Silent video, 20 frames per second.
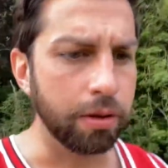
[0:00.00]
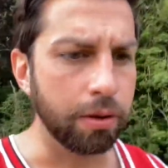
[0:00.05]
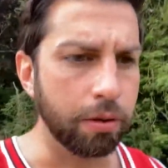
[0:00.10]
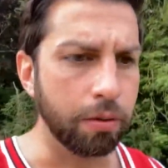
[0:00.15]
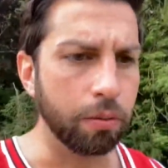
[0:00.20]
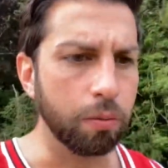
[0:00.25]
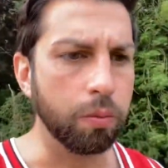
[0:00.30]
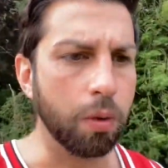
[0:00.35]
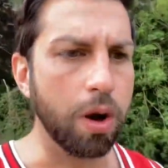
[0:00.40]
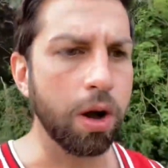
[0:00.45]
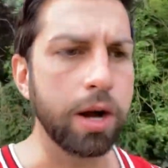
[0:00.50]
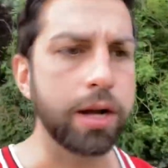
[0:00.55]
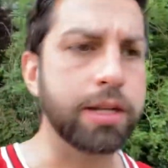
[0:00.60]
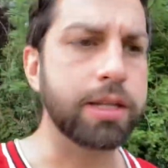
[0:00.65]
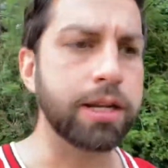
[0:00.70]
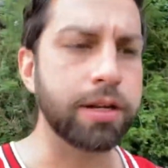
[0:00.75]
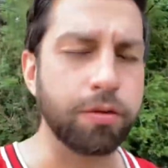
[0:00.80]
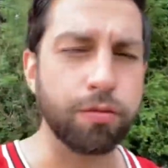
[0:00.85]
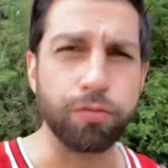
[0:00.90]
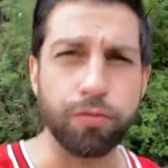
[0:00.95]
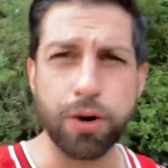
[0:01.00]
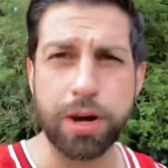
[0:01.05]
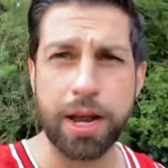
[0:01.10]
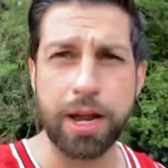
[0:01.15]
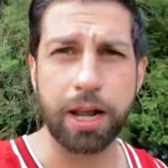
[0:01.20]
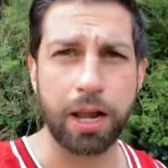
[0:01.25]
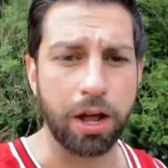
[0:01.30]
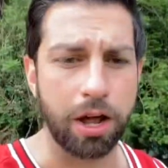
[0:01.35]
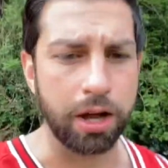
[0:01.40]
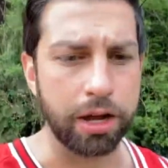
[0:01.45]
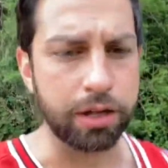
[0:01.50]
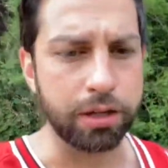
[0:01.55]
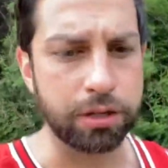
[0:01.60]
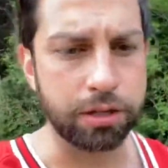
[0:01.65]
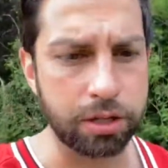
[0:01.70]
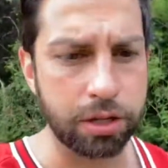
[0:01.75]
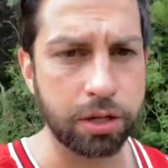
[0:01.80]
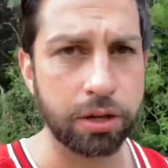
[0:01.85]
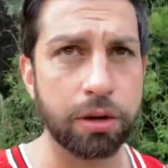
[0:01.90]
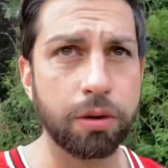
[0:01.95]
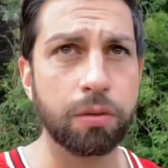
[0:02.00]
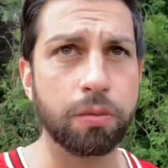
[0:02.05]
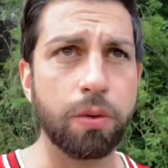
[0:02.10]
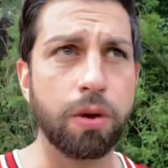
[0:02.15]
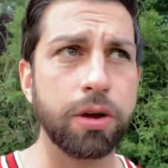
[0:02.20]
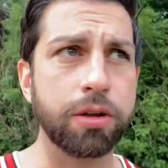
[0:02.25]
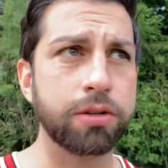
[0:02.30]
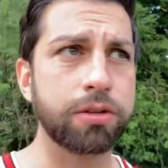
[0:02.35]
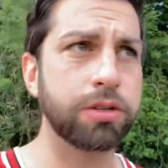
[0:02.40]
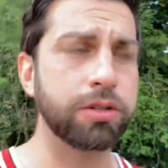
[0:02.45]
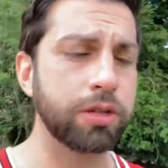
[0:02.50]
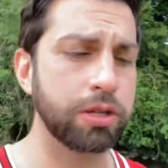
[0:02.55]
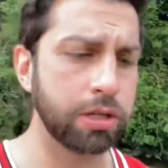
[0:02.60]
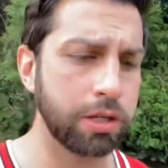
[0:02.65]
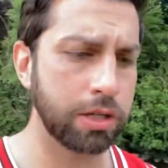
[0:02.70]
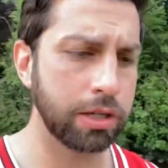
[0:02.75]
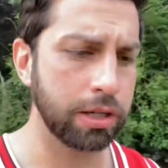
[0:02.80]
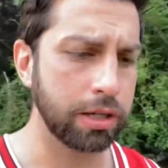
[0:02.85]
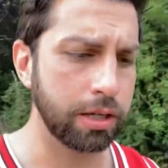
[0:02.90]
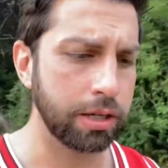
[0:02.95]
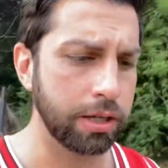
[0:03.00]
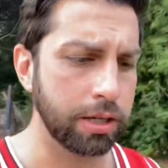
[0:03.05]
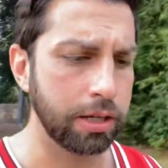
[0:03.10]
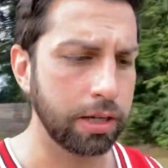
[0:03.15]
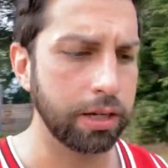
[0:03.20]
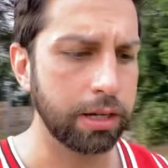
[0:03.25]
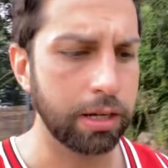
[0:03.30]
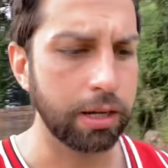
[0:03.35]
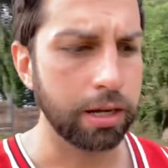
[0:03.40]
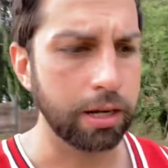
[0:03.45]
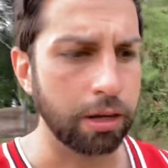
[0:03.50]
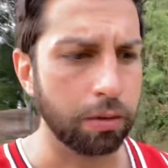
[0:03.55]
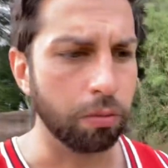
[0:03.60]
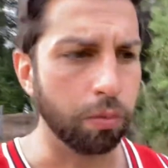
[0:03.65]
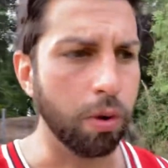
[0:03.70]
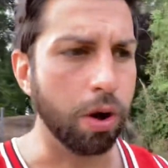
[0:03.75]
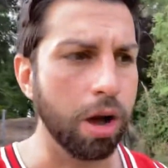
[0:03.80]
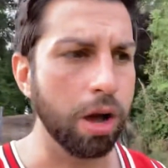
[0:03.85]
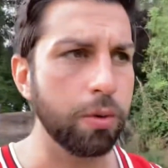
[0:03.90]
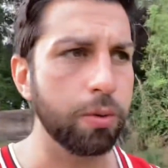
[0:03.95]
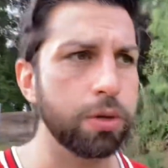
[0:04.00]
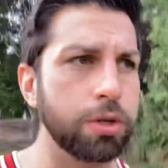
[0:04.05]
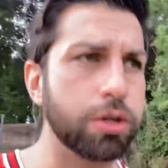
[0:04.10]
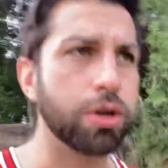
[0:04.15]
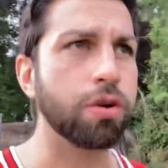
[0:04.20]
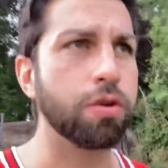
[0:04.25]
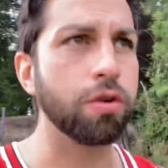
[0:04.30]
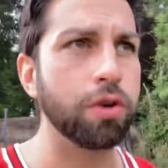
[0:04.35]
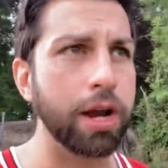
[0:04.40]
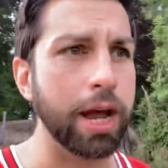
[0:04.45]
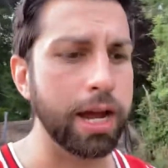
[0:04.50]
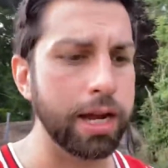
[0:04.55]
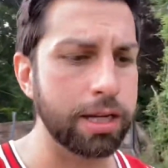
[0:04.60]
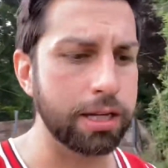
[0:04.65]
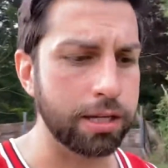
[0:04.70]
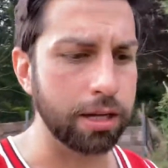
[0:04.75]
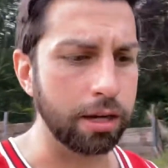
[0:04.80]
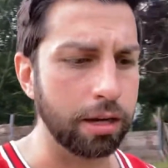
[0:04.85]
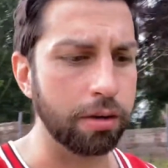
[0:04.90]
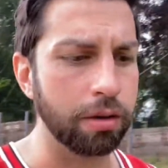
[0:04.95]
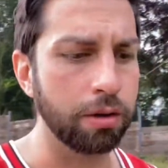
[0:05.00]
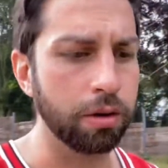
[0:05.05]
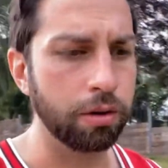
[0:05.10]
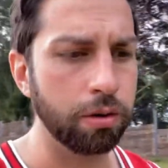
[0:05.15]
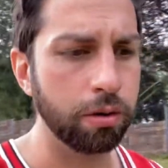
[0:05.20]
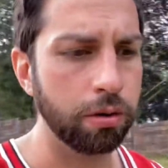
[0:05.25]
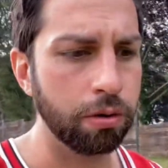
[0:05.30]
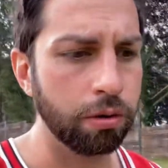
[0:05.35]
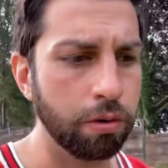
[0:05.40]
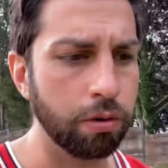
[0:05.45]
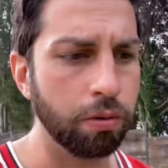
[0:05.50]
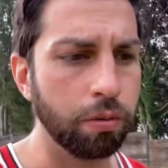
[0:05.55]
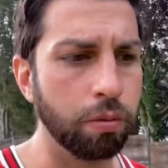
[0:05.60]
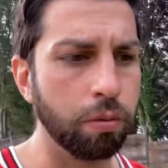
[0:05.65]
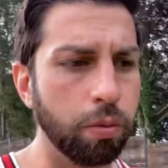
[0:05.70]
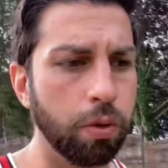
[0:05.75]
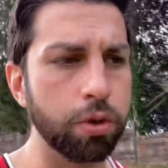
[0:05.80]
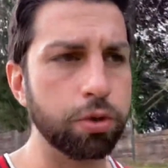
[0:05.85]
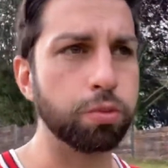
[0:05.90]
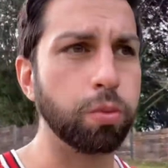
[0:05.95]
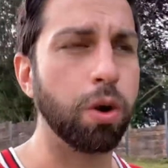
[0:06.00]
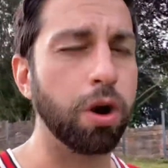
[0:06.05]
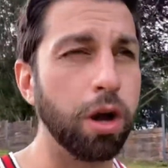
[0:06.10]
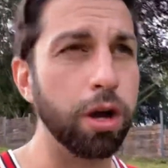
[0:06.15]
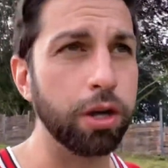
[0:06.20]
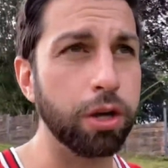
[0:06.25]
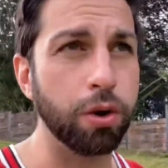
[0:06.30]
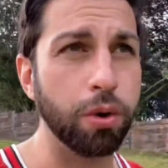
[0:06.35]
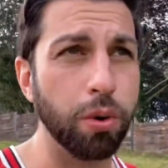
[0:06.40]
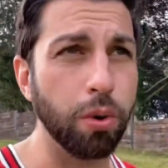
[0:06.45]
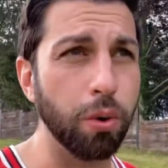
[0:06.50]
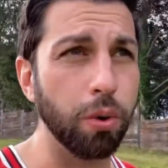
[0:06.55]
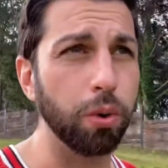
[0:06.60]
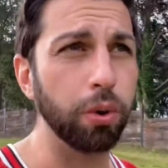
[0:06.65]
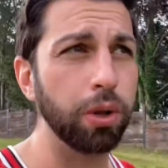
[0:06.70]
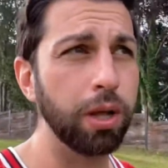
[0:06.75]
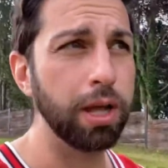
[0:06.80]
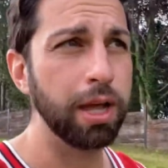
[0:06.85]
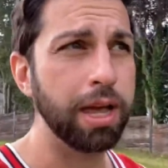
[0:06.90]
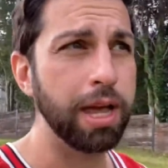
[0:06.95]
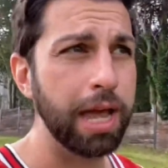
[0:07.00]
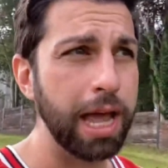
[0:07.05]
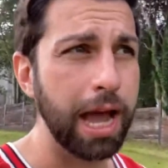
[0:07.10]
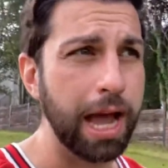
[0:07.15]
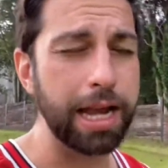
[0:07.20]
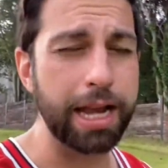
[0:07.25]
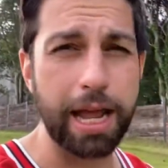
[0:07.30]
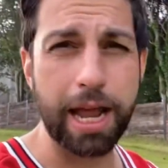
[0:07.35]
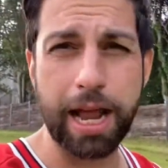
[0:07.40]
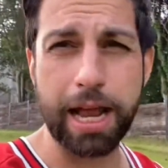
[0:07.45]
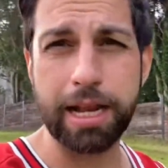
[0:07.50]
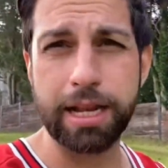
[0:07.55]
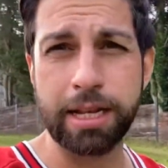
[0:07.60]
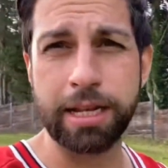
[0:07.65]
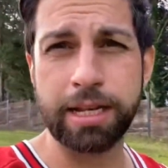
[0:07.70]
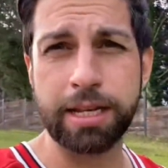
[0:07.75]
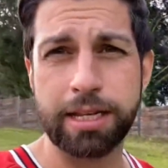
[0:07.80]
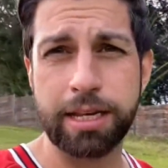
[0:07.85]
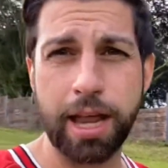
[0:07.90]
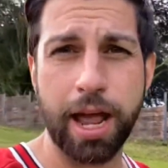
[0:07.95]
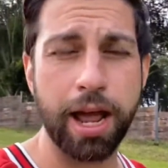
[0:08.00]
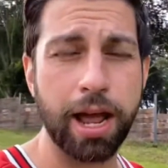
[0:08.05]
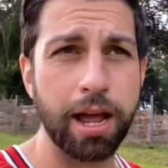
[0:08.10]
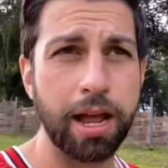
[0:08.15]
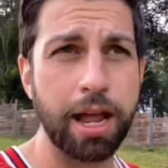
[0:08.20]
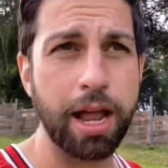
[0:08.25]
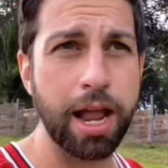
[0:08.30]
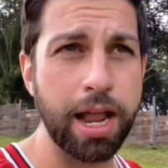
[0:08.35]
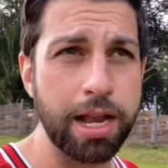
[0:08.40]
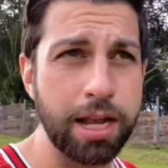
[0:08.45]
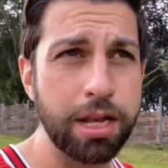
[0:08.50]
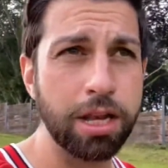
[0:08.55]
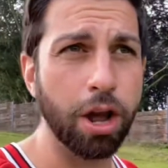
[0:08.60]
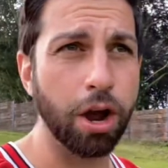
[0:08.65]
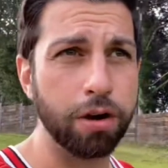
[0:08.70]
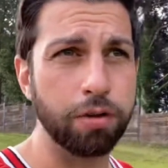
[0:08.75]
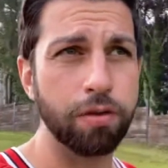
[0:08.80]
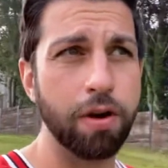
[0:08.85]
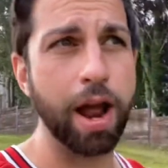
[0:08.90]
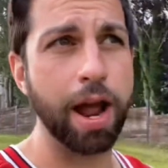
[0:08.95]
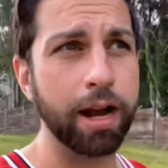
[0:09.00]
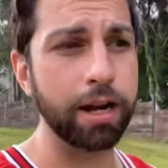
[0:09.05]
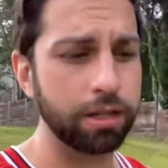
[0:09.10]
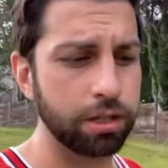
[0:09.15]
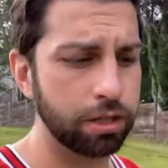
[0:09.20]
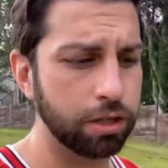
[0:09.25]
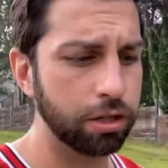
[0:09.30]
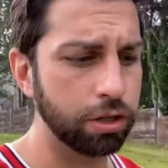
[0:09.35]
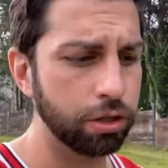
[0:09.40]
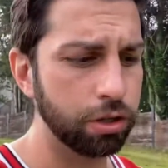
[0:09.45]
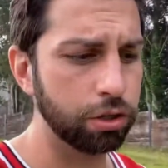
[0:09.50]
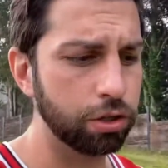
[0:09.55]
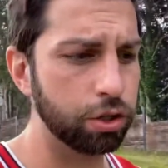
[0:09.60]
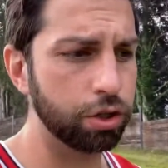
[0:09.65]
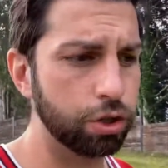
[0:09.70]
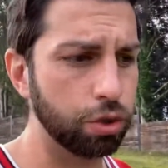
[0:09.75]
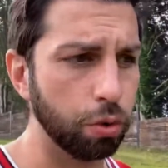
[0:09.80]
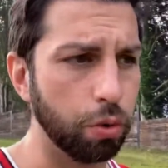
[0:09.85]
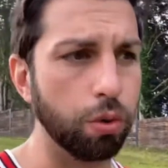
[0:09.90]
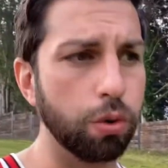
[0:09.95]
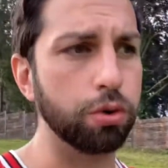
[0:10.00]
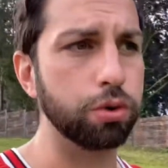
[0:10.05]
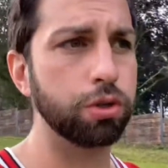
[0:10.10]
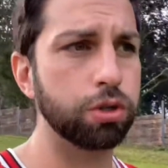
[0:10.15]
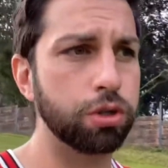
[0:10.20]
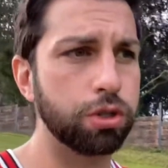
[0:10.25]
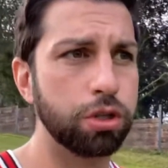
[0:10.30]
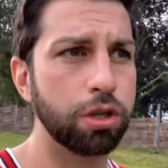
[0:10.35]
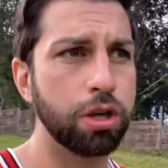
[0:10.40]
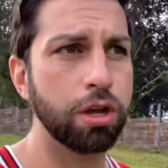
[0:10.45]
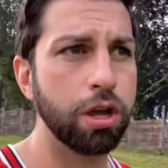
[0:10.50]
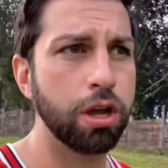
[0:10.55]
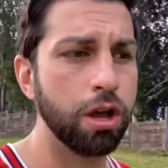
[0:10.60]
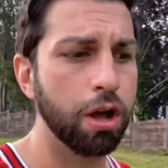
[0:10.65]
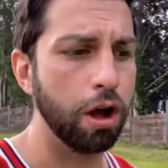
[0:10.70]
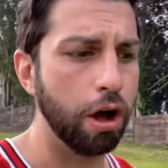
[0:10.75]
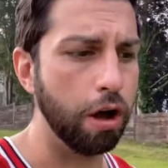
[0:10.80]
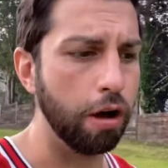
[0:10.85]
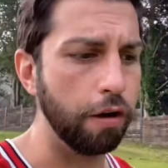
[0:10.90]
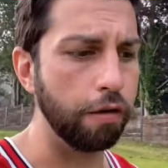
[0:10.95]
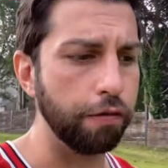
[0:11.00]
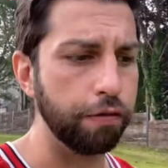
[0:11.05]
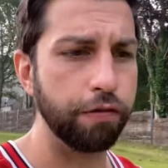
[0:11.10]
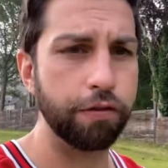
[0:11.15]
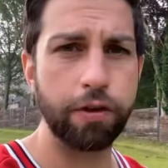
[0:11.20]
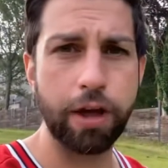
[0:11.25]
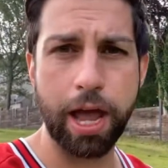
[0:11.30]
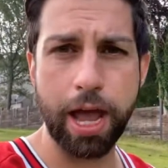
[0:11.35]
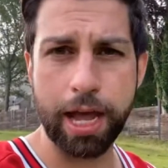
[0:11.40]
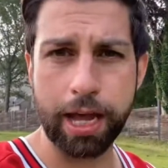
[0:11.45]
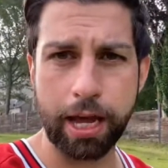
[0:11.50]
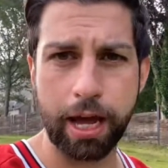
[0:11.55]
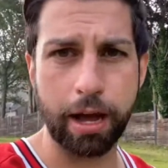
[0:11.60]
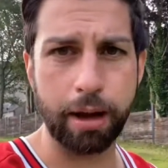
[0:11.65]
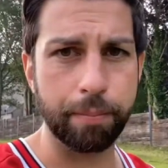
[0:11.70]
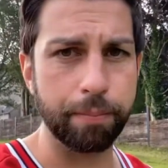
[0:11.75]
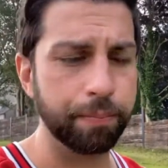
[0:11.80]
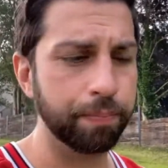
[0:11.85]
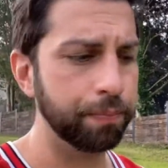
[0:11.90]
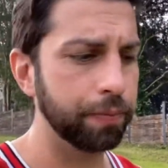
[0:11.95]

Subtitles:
what I didn't realise was what I was creating was what I call an indirect source of income,